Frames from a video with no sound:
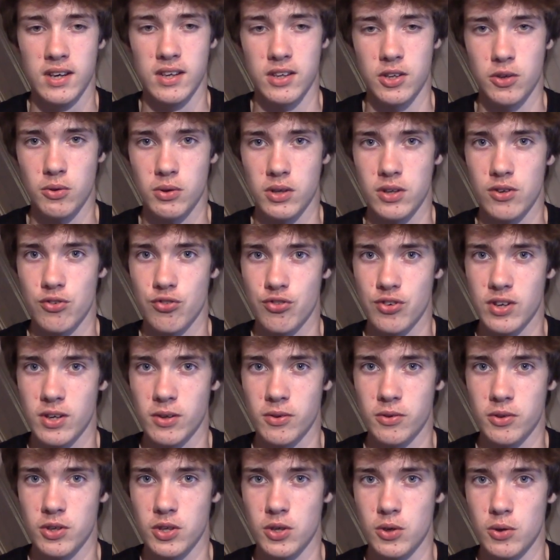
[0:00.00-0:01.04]
you can
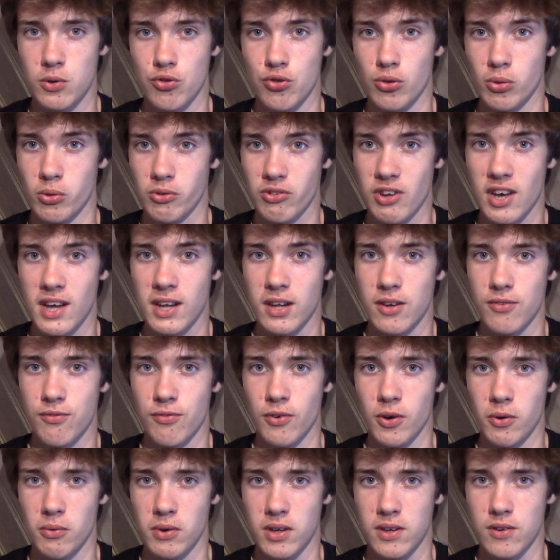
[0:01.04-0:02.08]
still use your
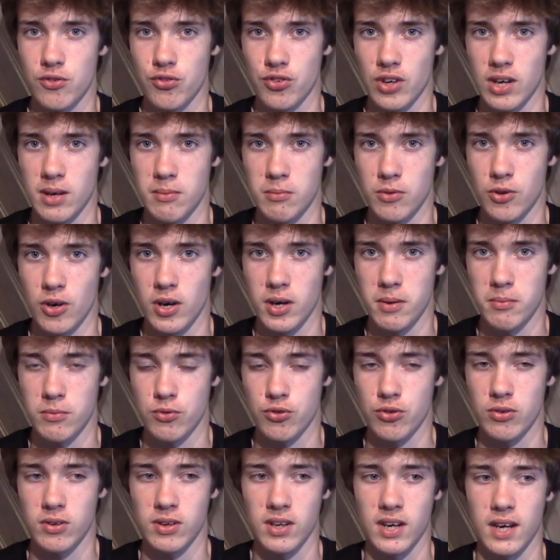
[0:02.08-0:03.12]
telephone at the same time,
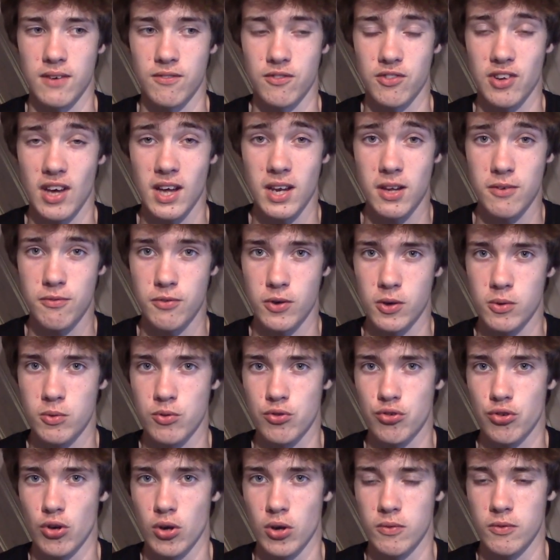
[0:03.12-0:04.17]
so you can have telephone
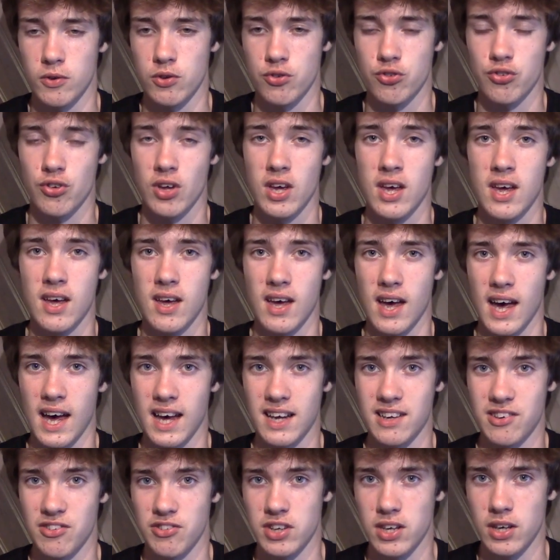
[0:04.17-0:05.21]
service
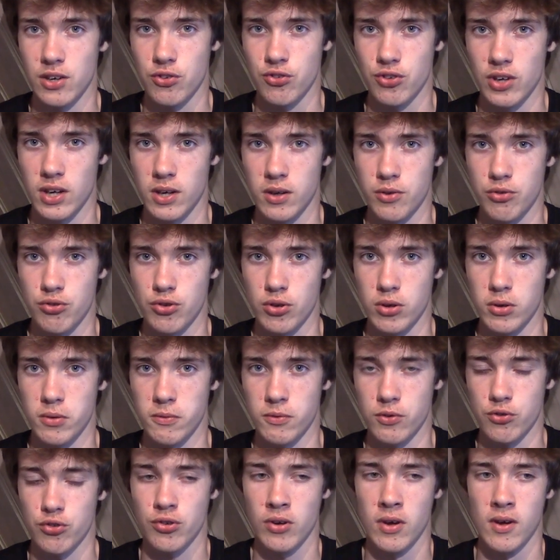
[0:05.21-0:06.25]
and DSL
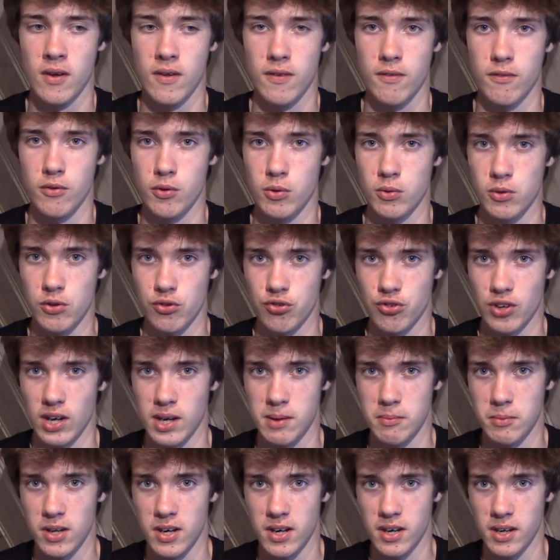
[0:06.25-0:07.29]
service through the
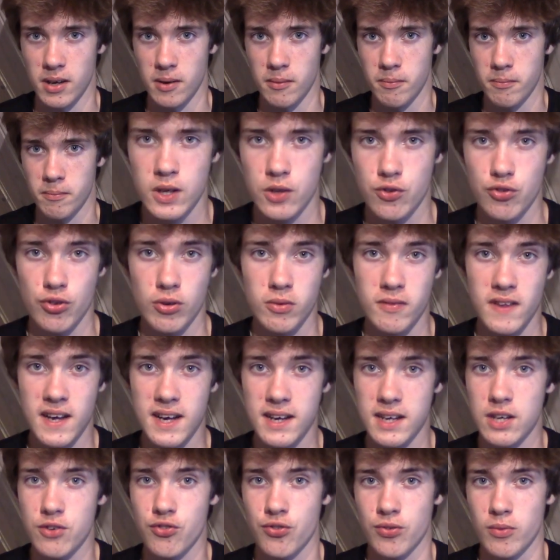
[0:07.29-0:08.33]
same line. So
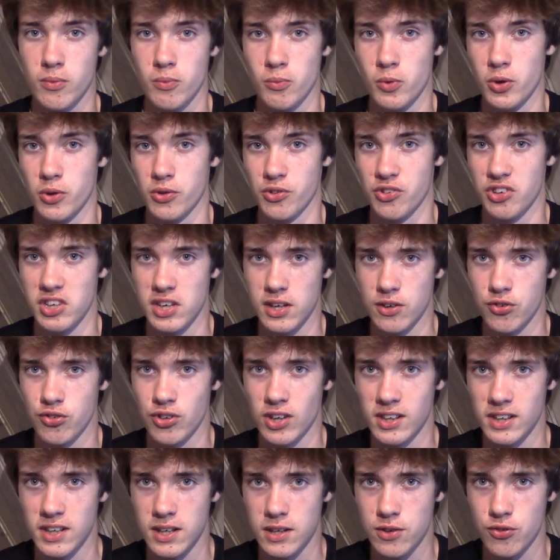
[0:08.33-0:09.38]
that is what
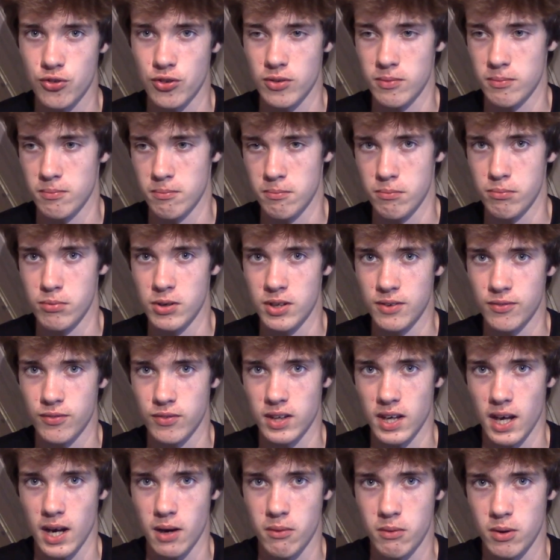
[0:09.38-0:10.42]
DSL is and
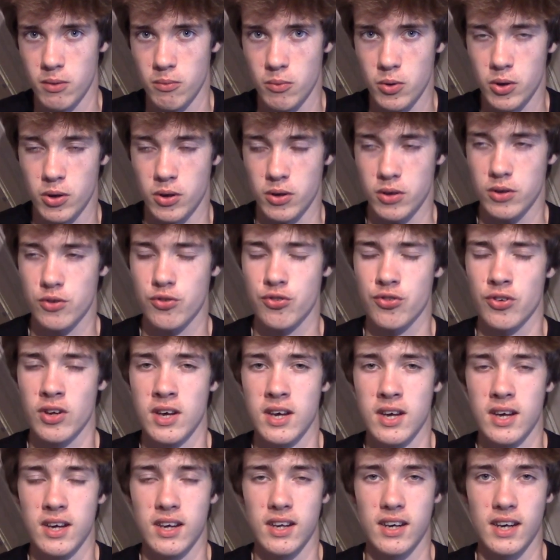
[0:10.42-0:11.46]
briefly how it works.
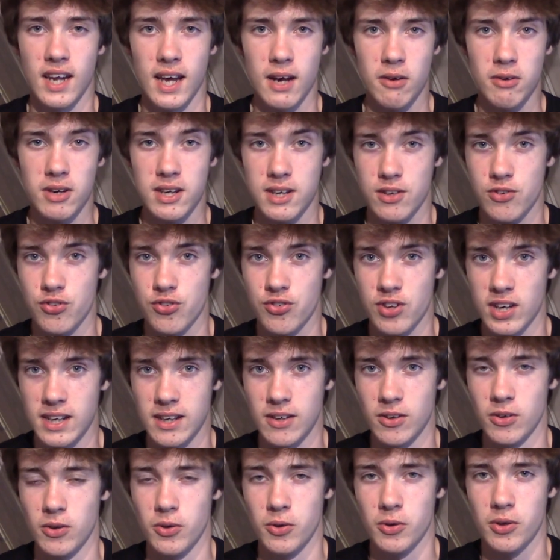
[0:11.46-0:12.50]
Now let's
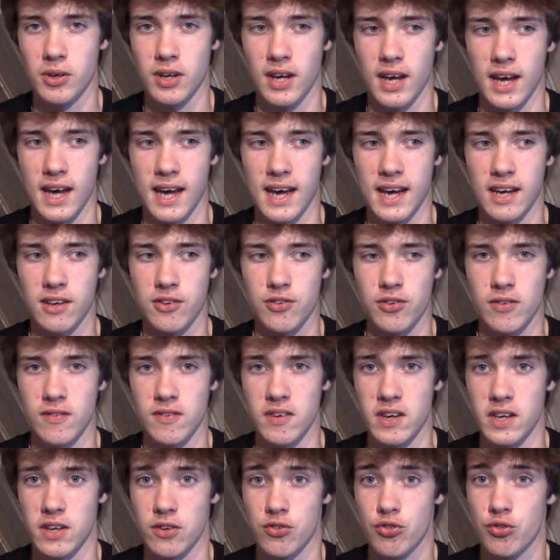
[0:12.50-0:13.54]
take a look at
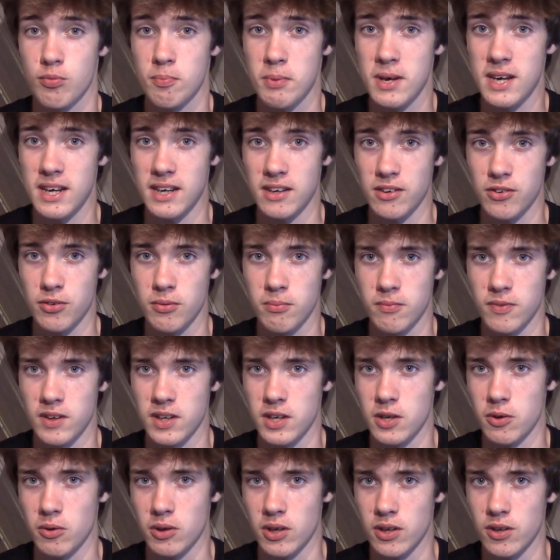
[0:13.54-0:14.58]
the speed that
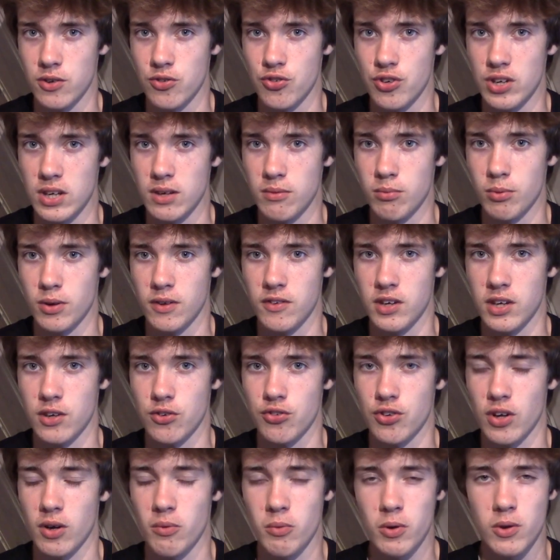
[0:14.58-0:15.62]
you can achieve with
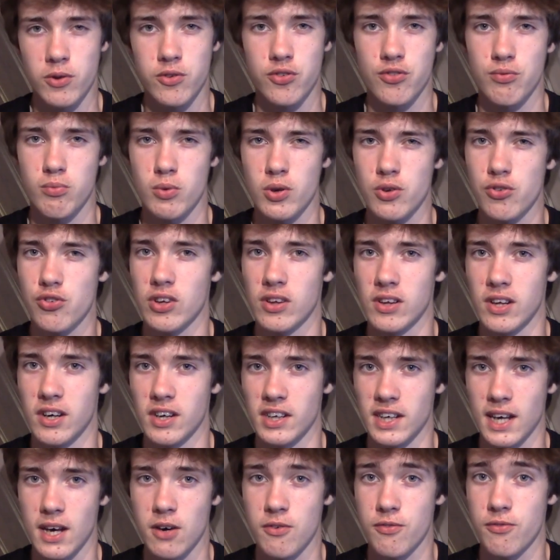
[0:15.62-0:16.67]
DSL. What's it
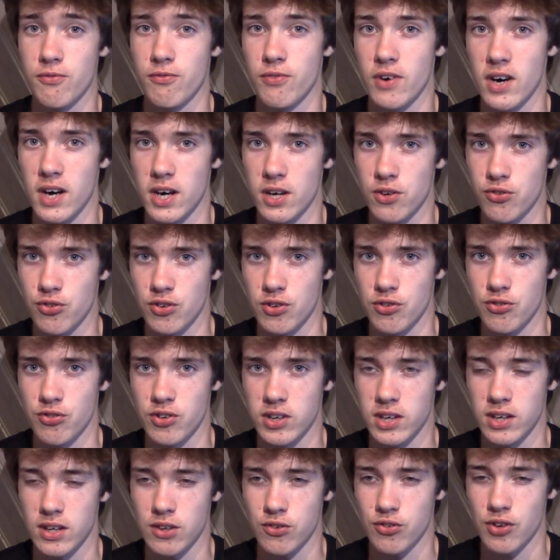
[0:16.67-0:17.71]
like? How fast is
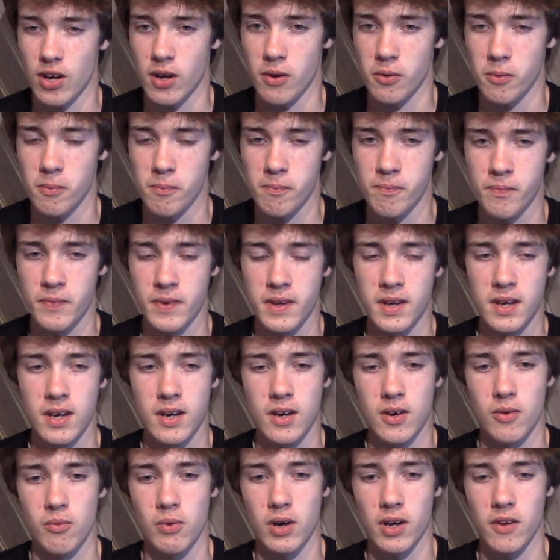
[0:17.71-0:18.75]
DSL?
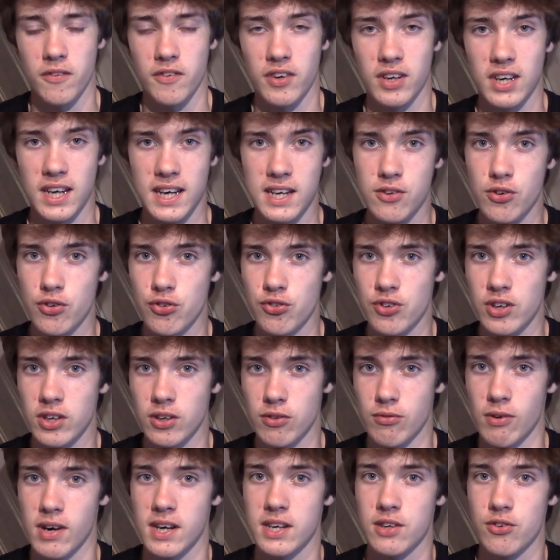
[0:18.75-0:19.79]
Well, the latest and
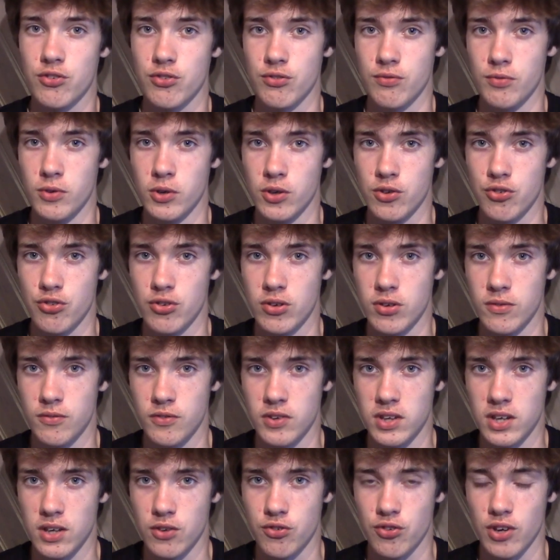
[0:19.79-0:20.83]
greatest version of
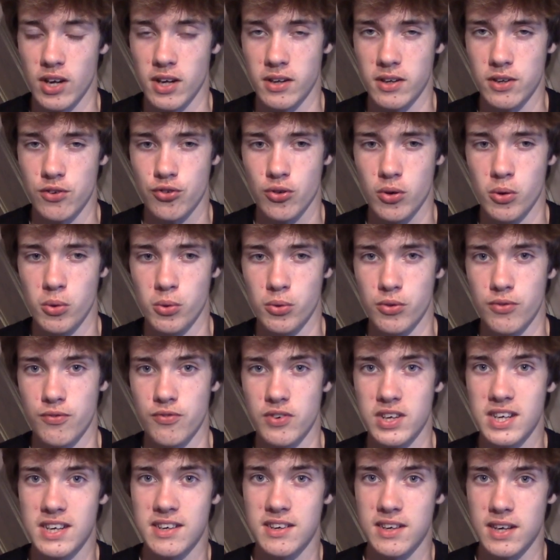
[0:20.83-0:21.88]
DSL is called
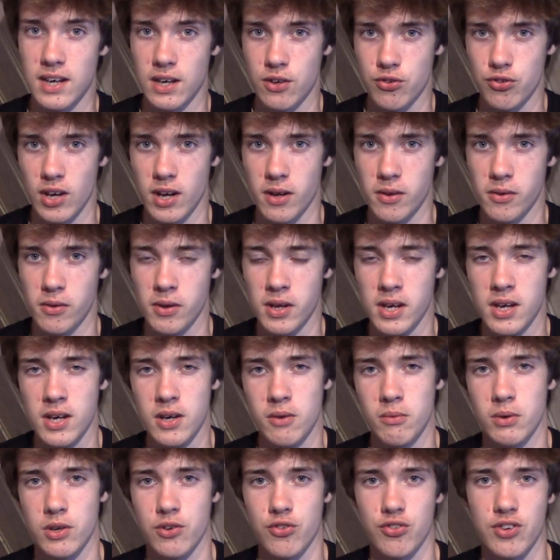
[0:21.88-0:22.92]
VDSL,
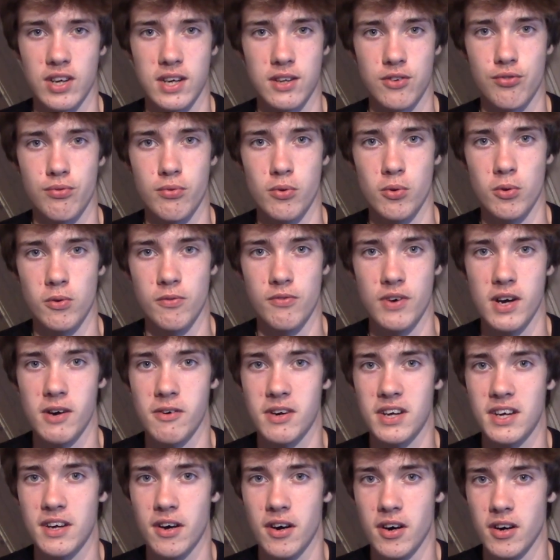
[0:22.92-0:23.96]
which stands for
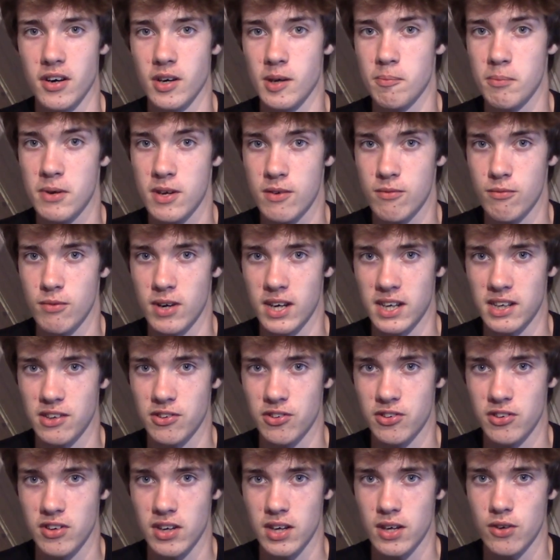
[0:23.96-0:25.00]
Very High
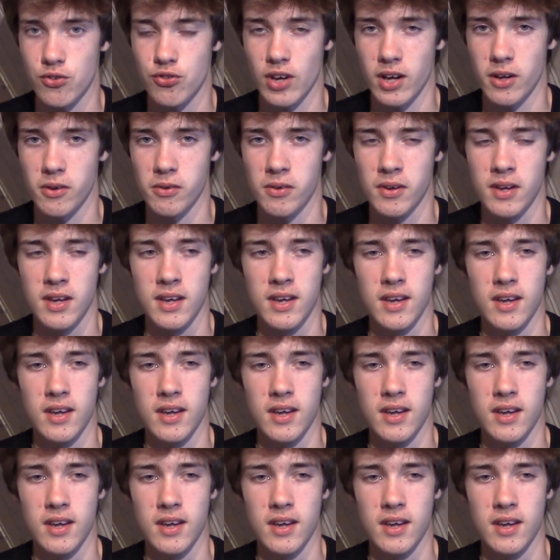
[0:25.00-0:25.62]
Bitrate DSL,